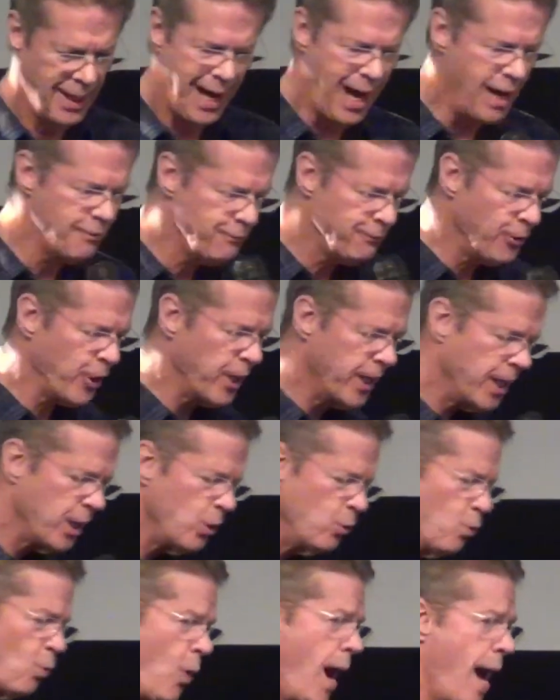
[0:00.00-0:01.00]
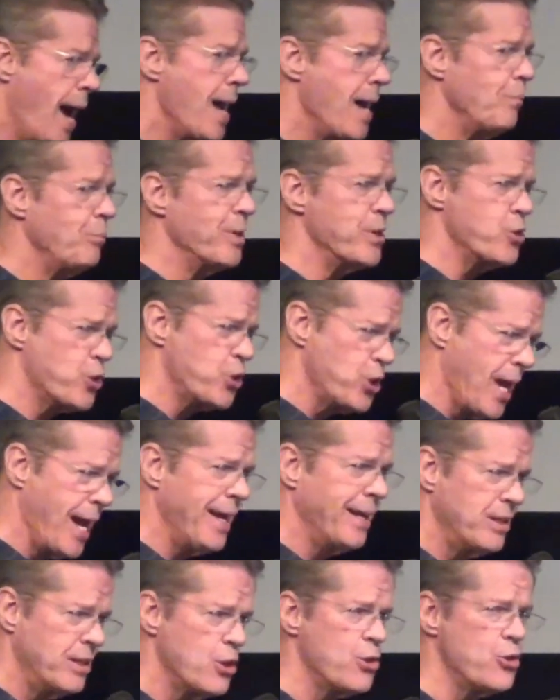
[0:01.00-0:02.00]
I forget why, but
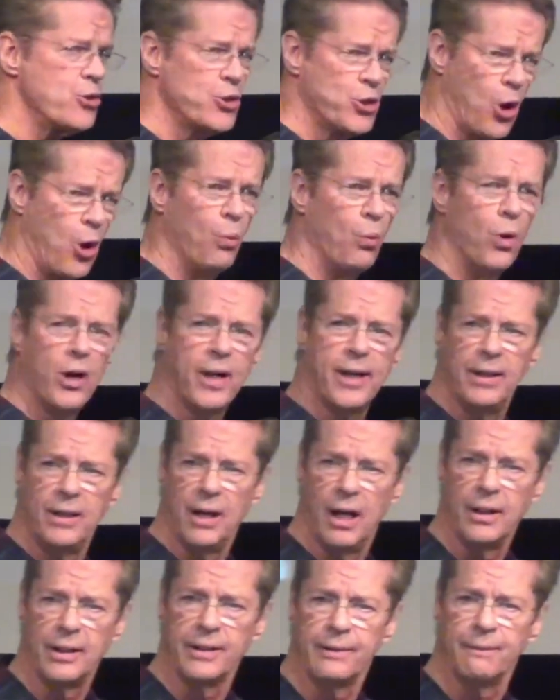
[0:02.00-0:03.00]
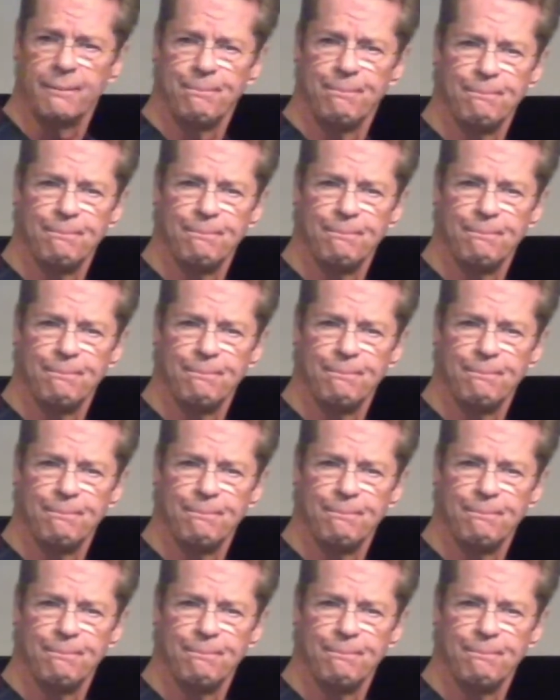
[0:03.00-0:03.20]
scientists are working on it.